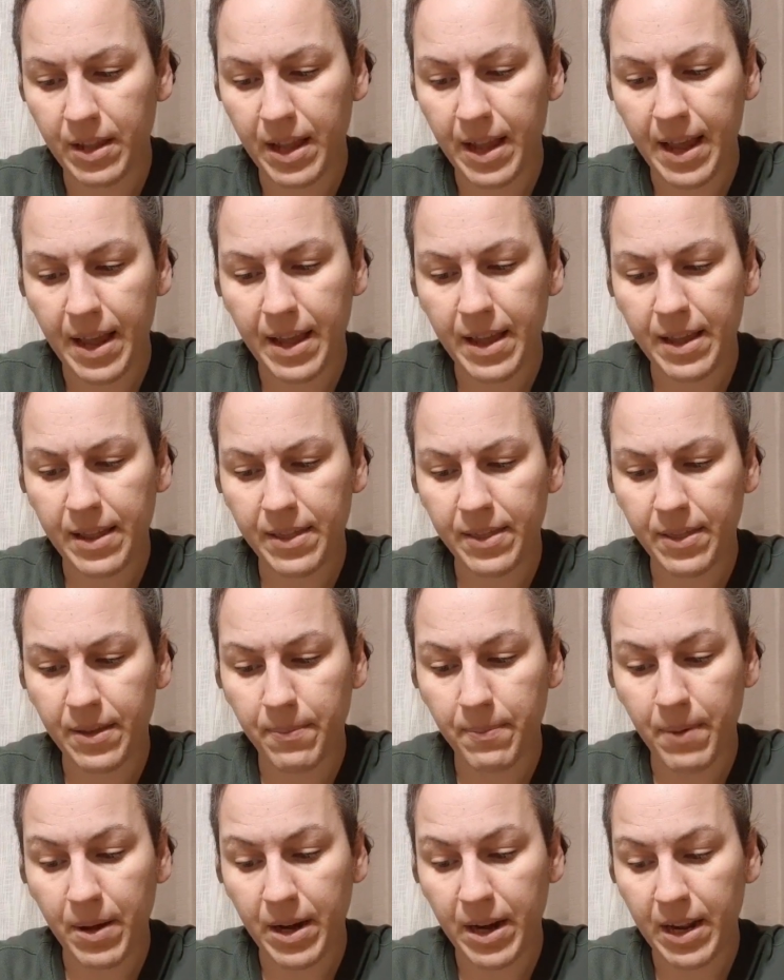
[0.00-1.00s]
the
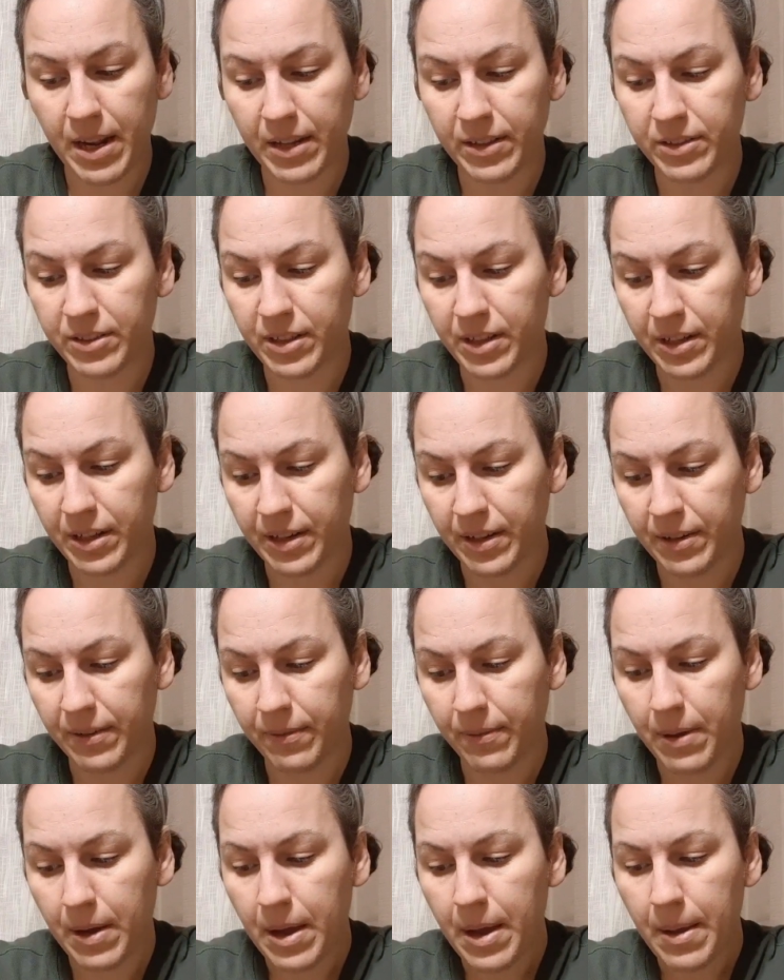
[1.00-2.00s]
money
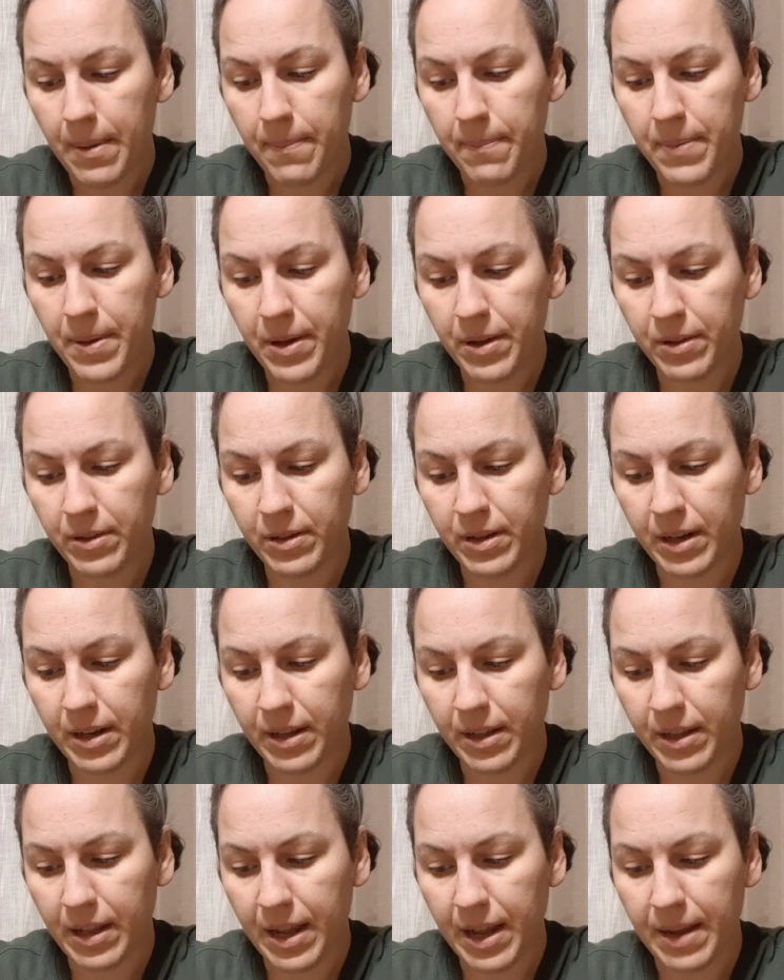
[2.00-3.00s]
to build
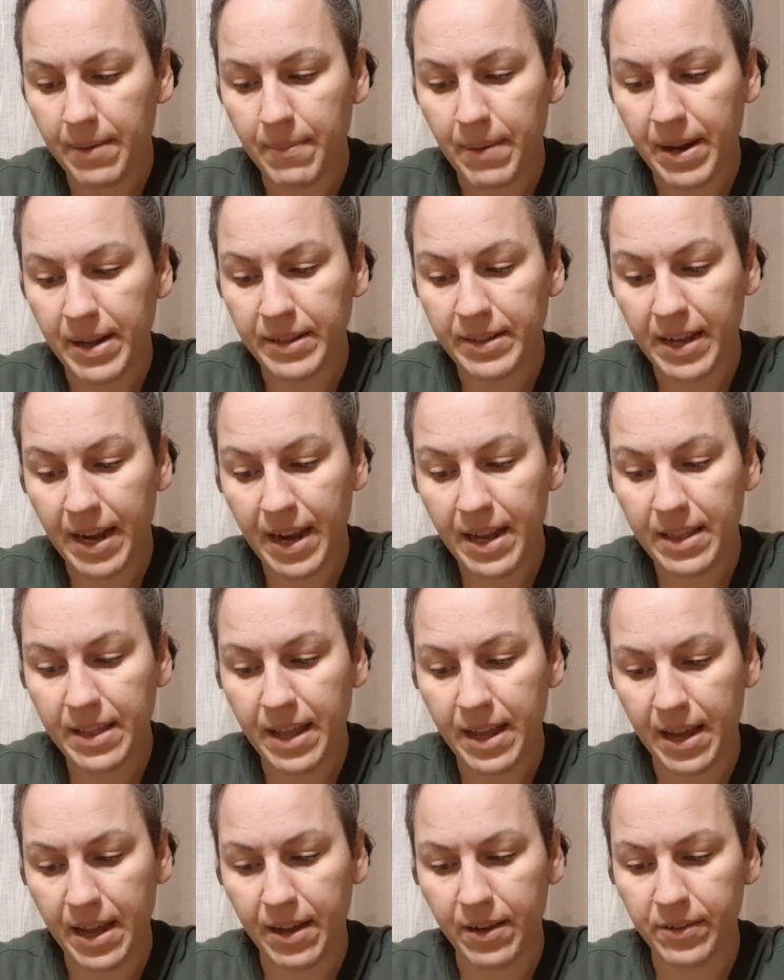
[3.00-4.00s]
and maintain the
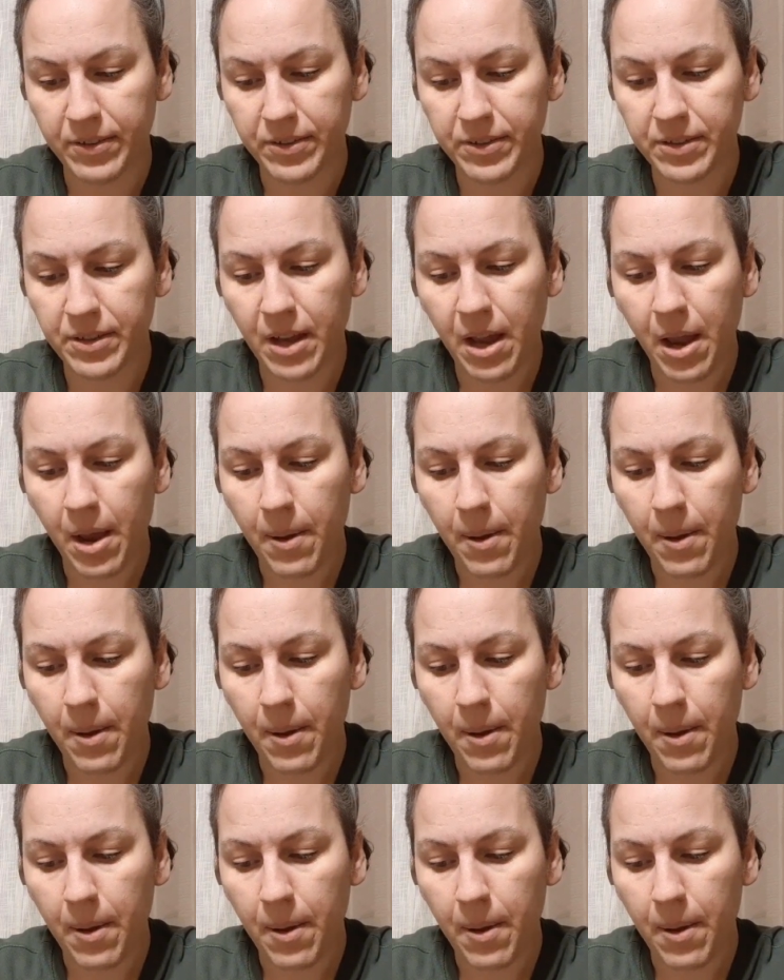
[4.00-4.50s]
house,